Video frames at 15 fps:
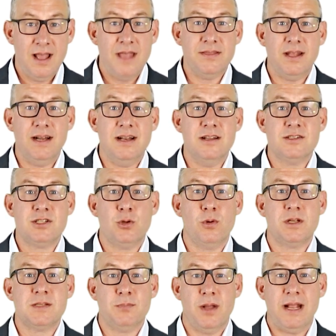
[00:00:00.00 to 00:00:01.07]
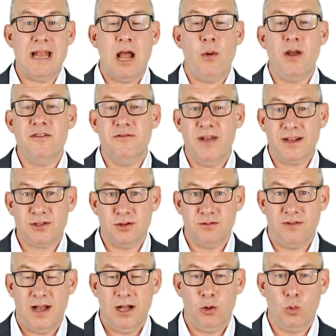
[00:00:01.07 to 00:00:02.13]
than it is to explain how a vector
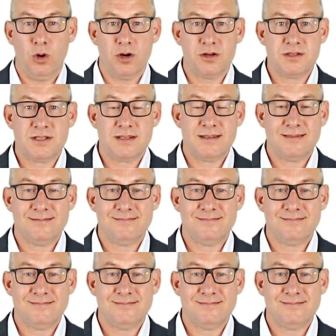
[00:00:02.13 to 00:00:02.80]
file works.